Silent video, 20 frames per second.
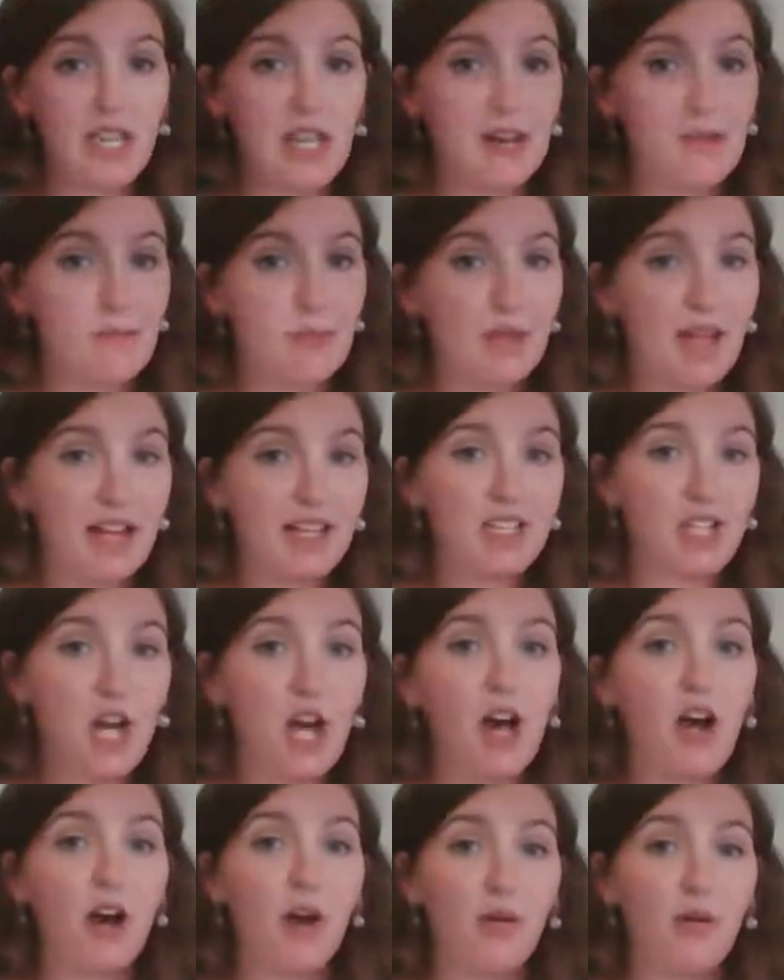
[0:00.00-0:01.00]
and a
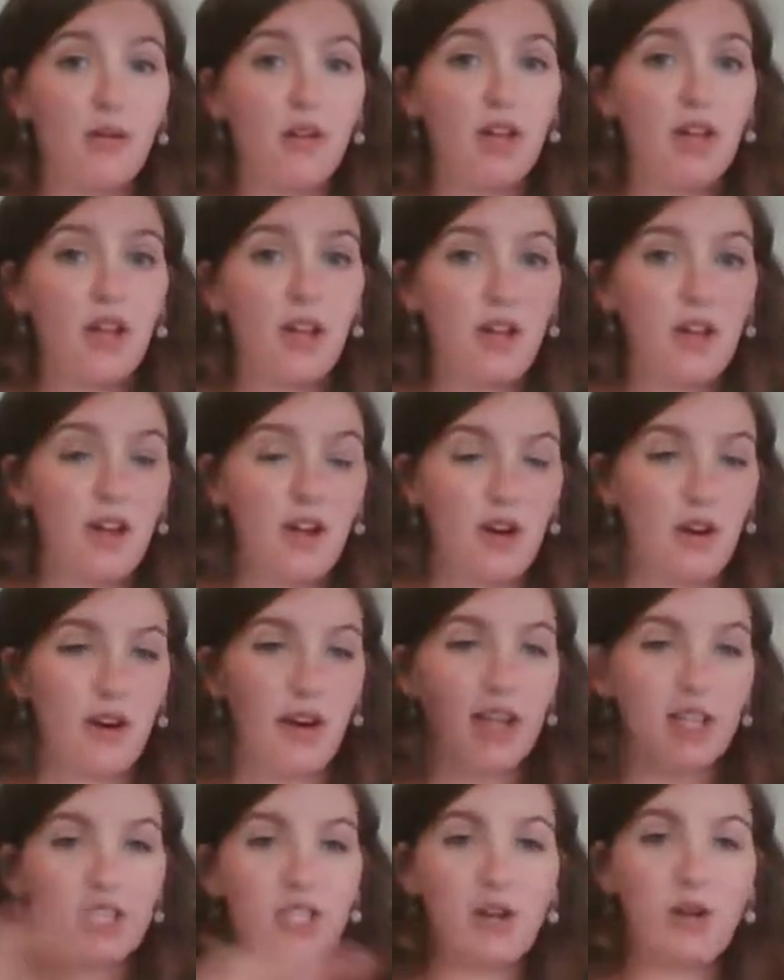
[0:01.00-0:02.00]
plateau. All
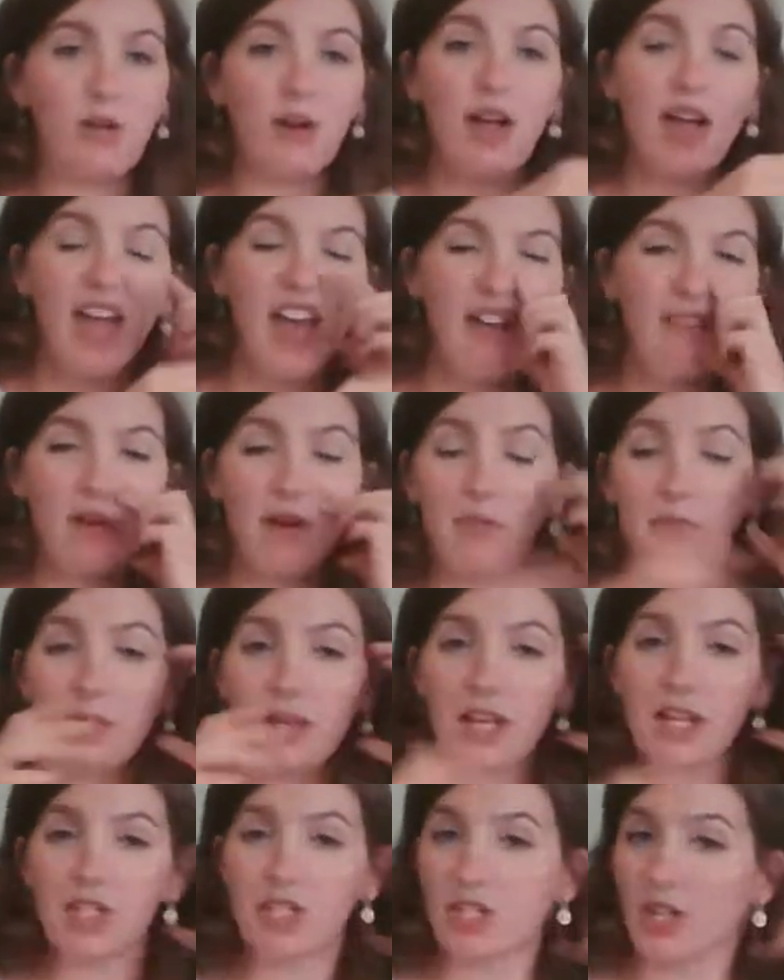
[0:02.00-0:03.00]
right. So if our
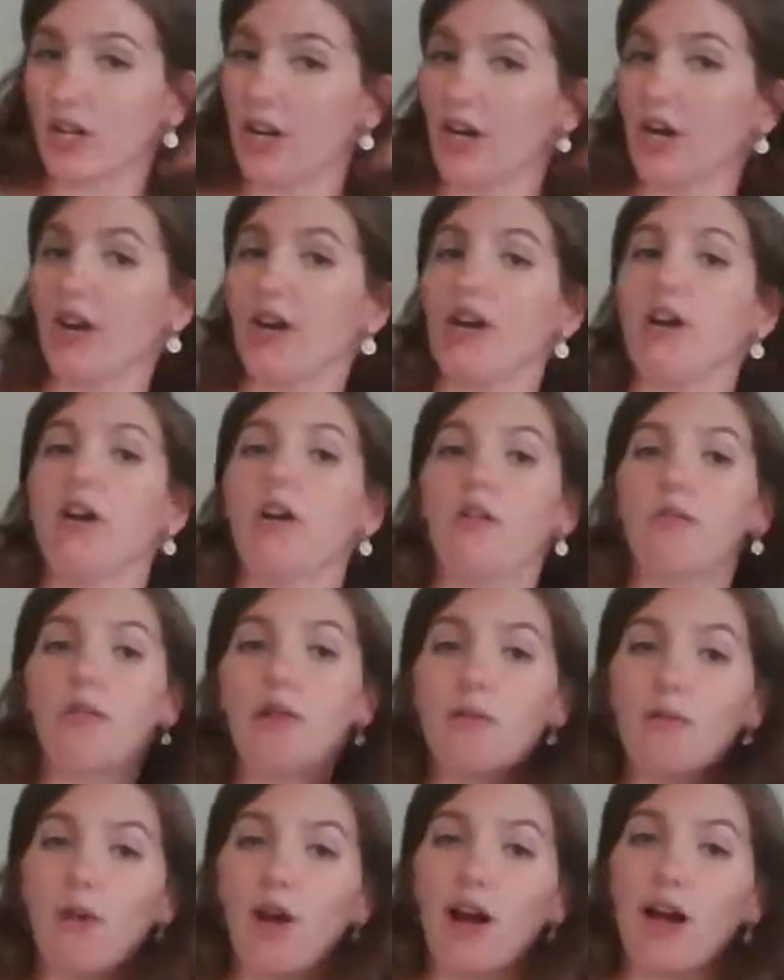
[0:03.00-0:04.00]
blood sugar,
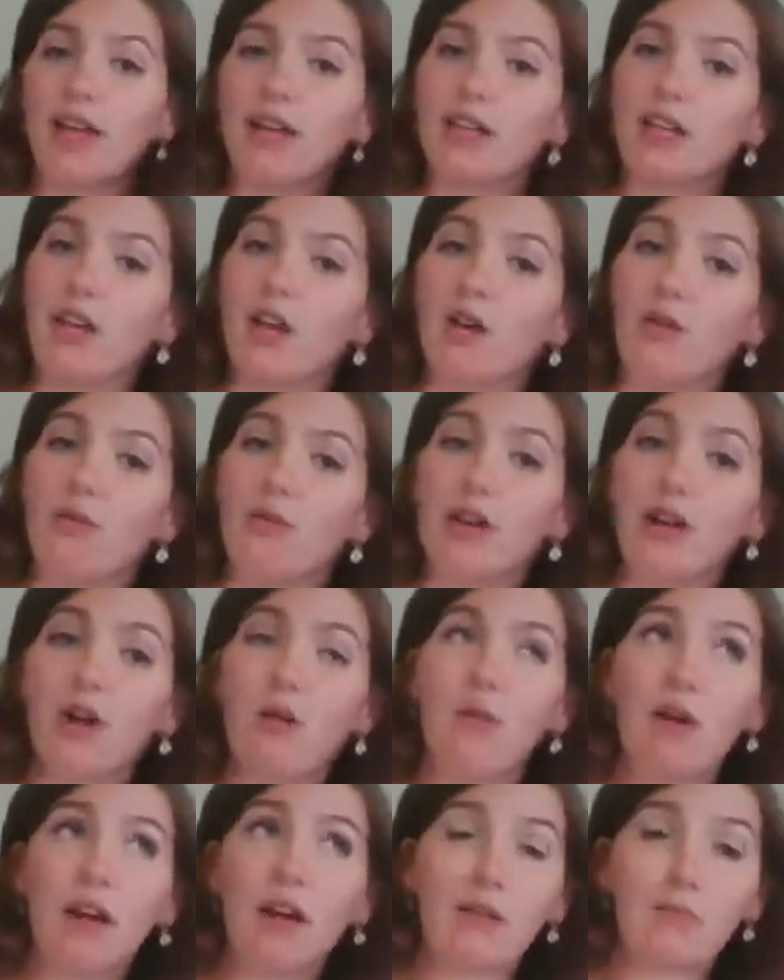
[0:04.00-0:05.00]
we don't want
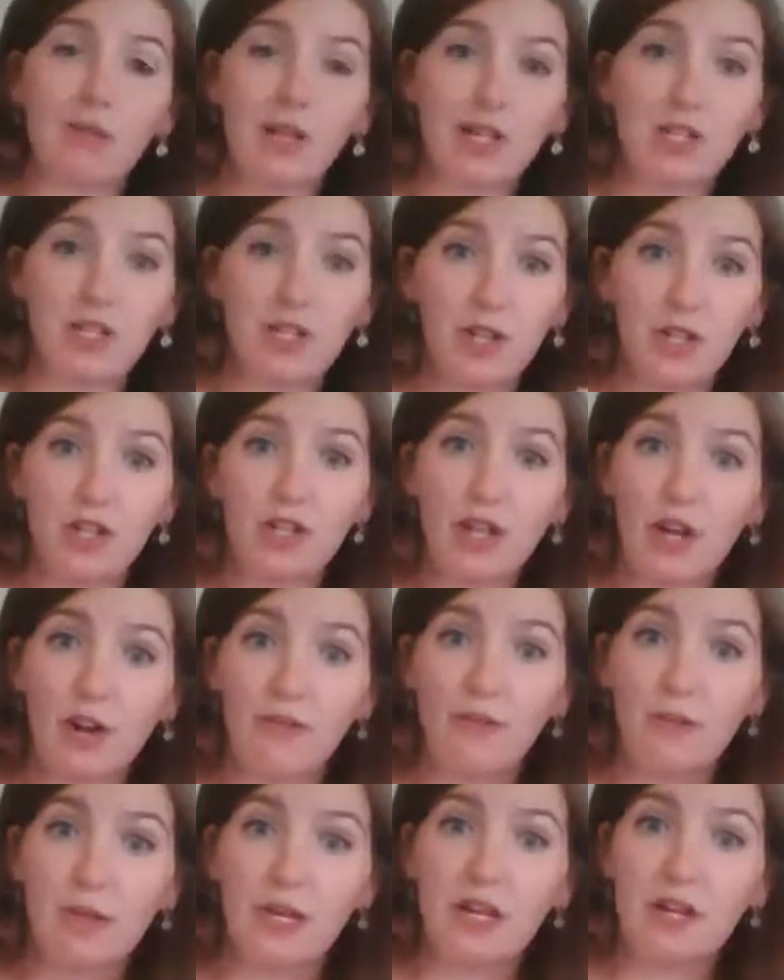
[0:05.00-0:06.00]
our blood sugar to go
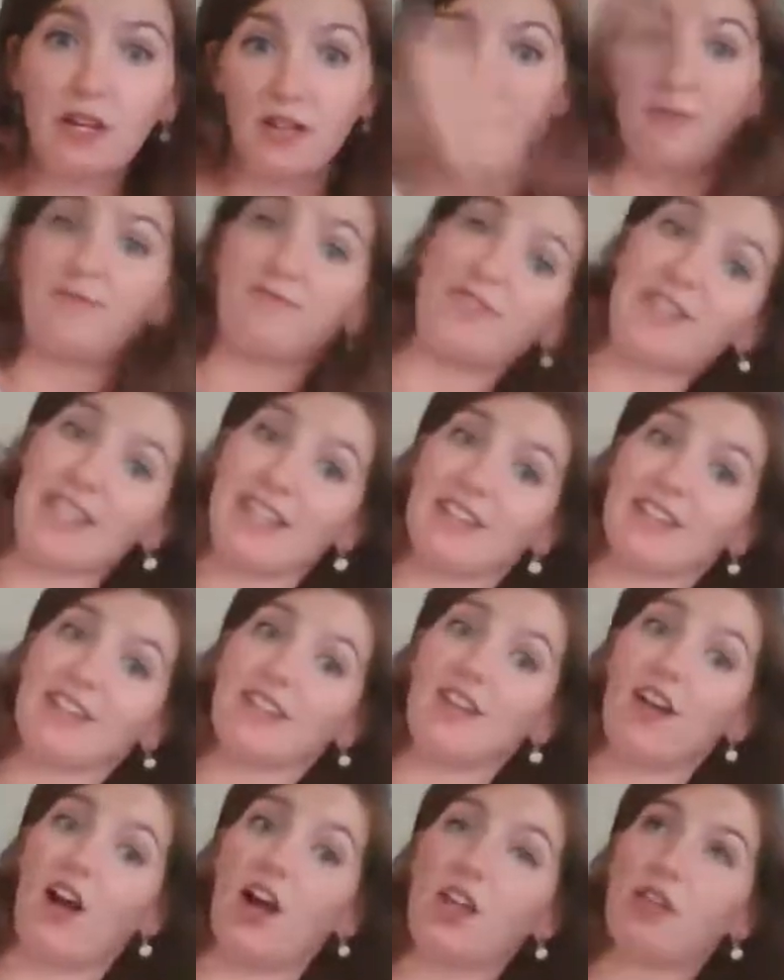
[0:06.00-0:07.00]
from here to
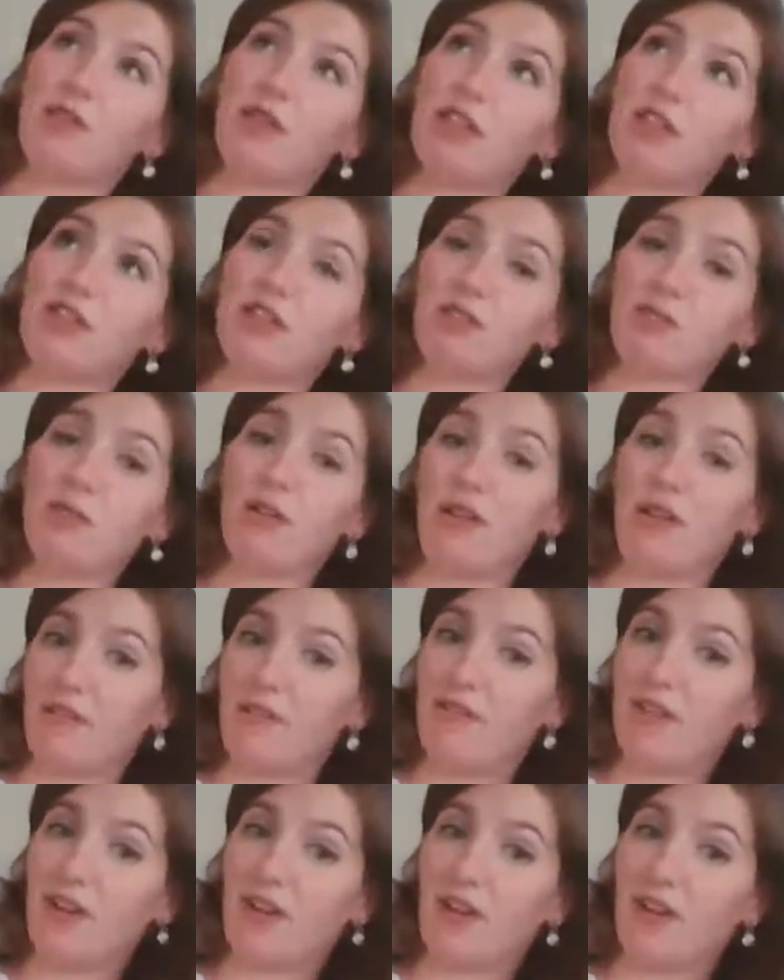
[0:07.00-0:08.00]
ding, all the way through the roof.
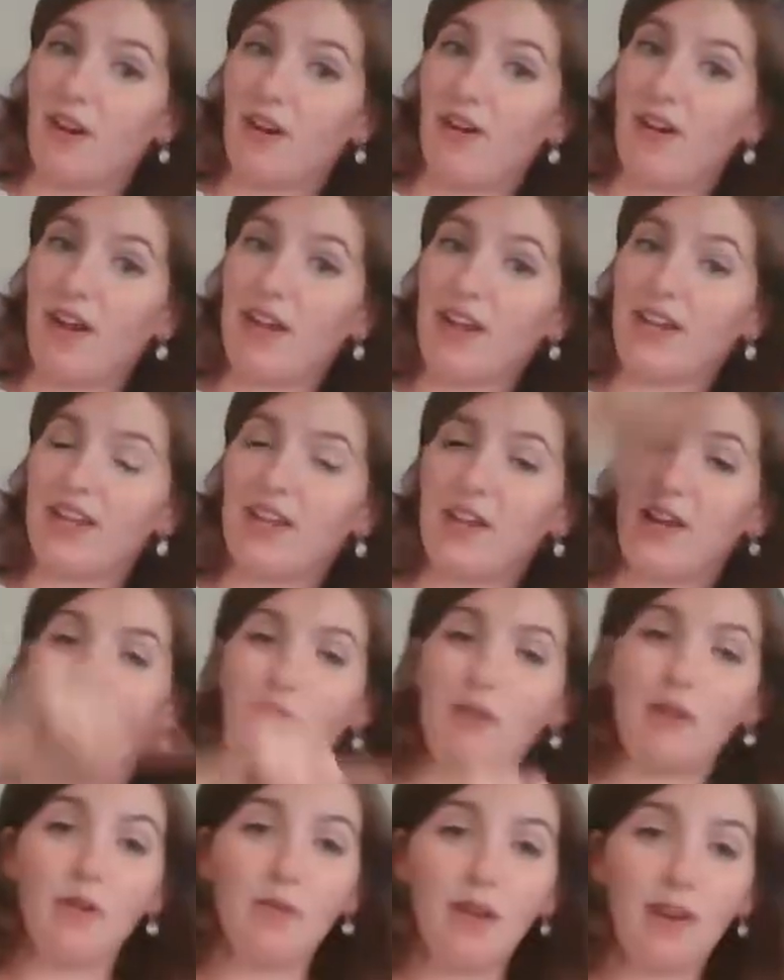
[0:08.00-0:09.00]
All right.
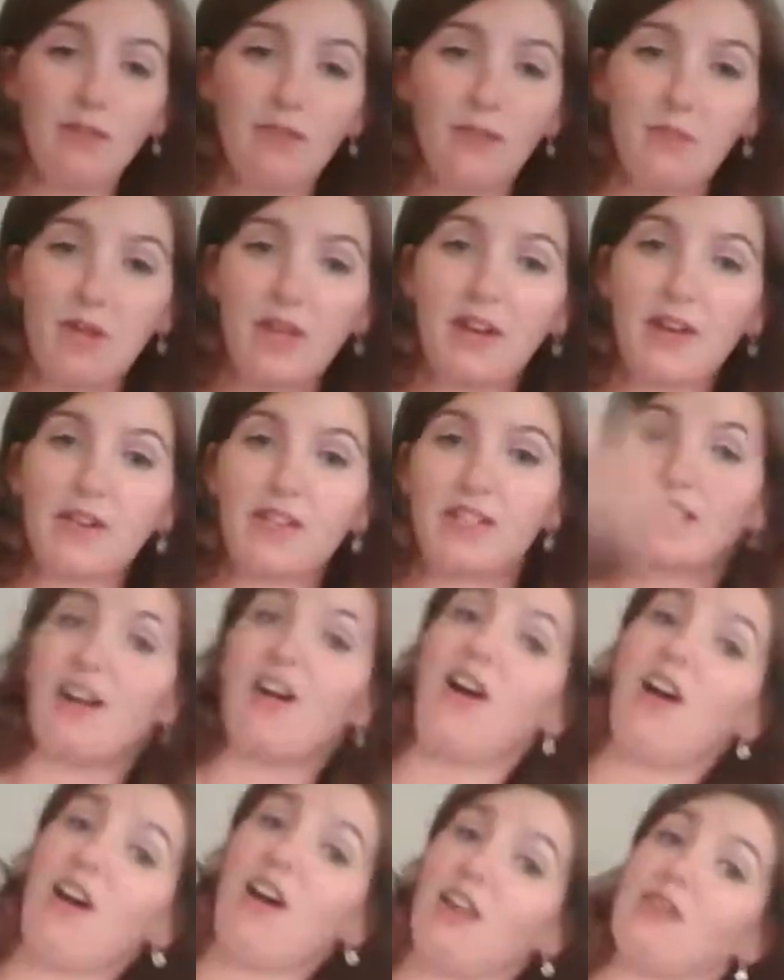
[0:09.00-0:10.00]
We don't want it from here to
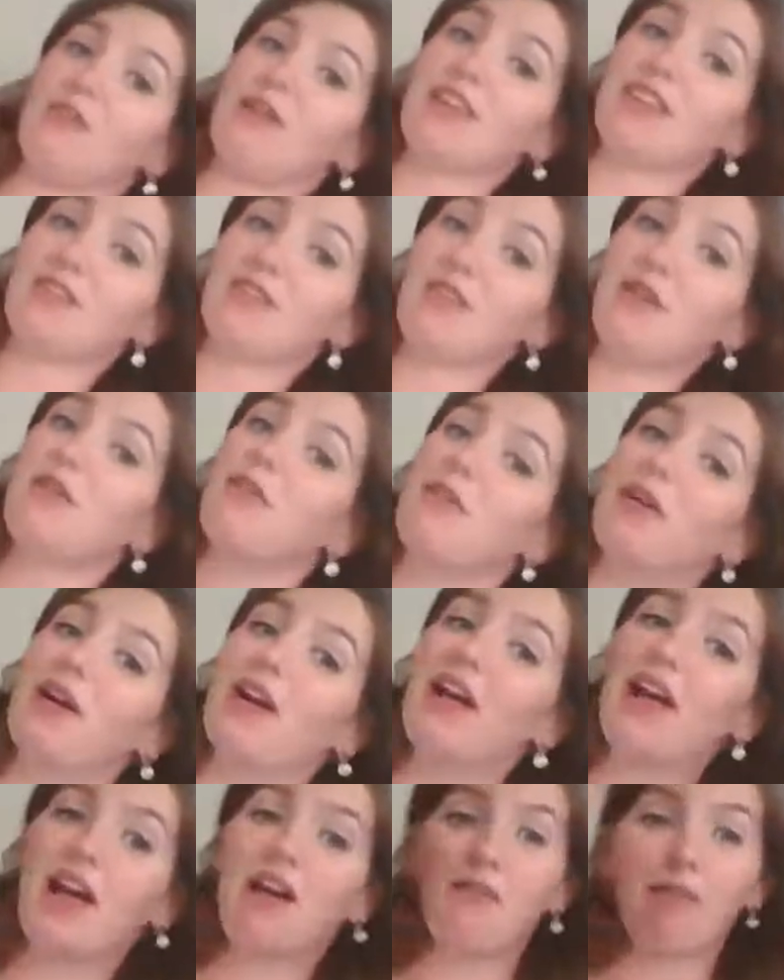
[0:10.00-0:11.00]
all the way through.
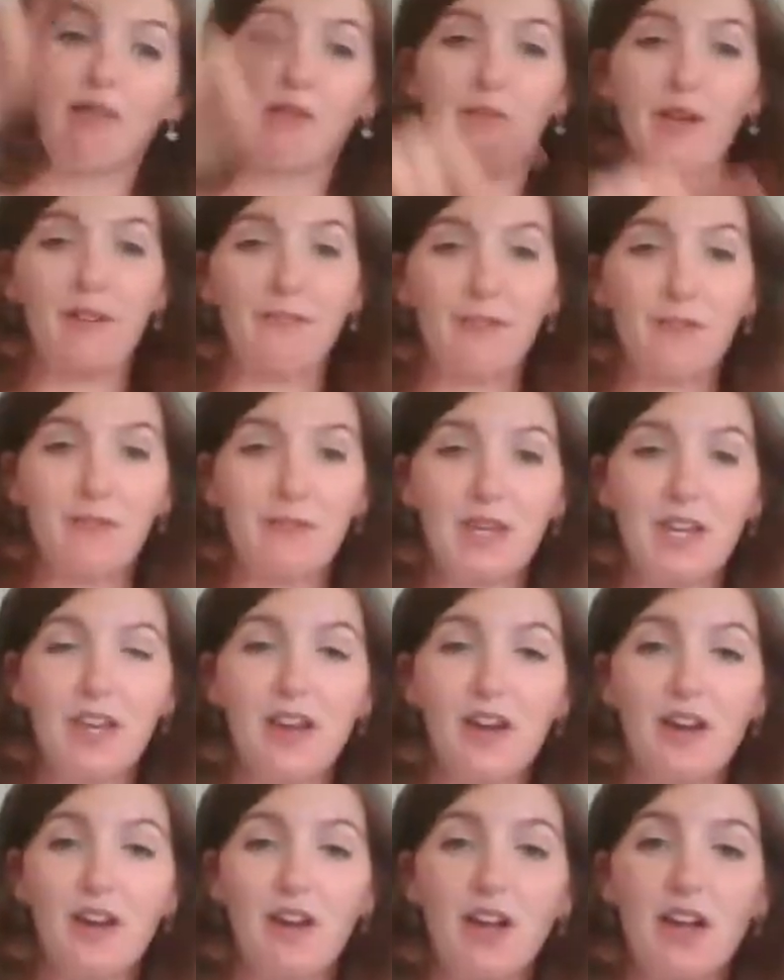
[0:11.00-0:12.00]
We want it from
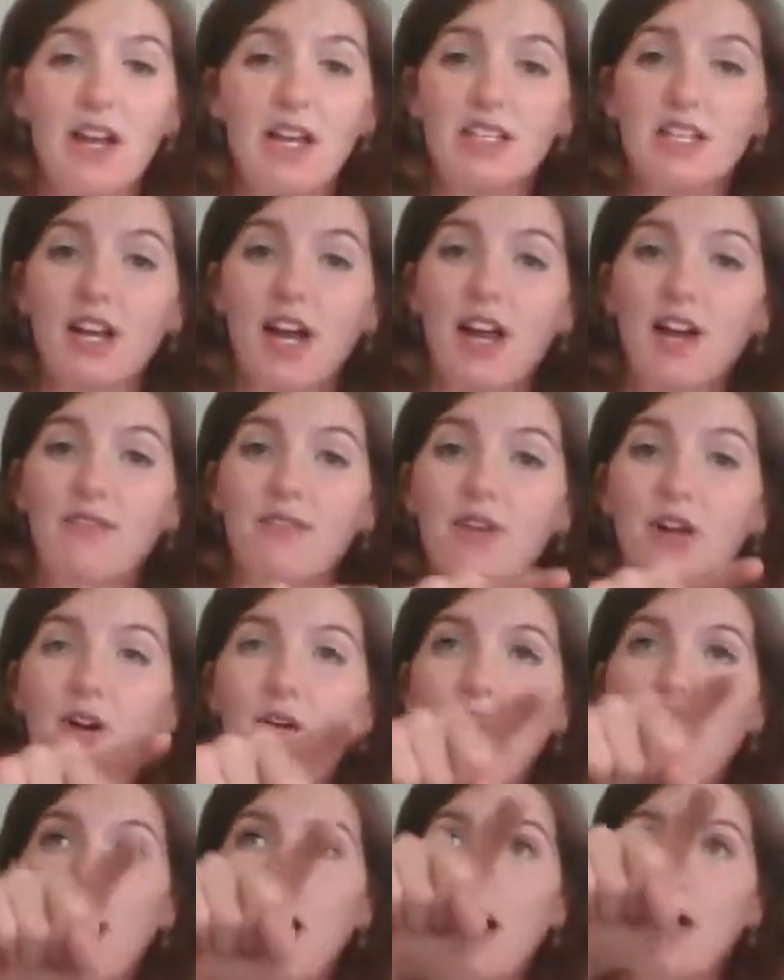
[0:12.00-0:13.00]
here to kind of
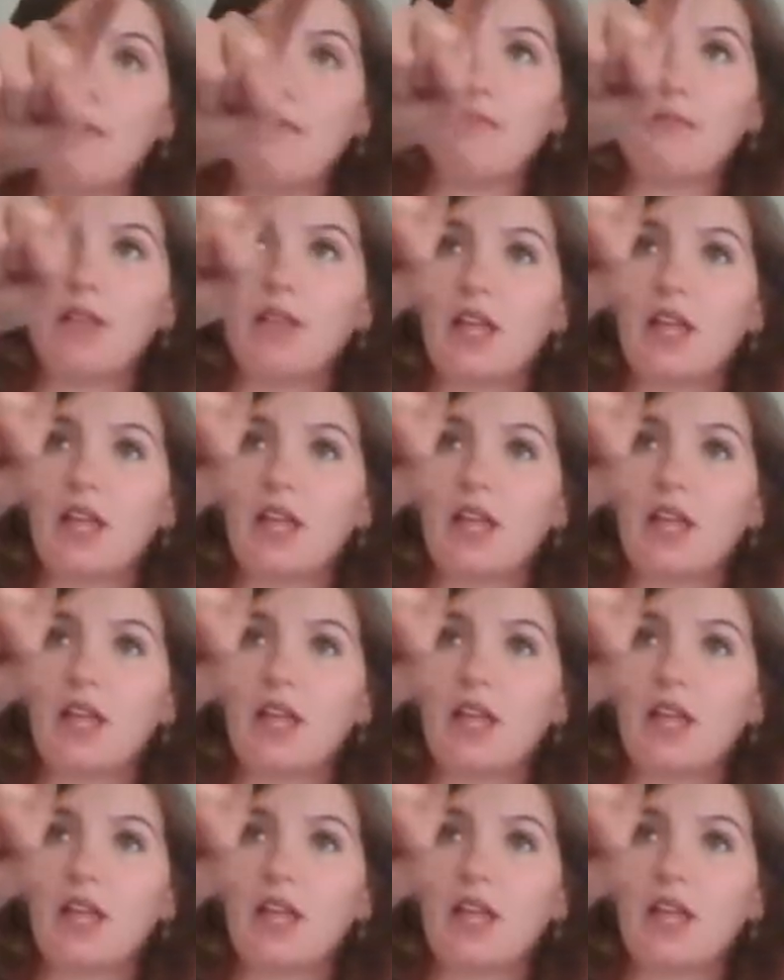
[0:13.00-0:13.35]
go up,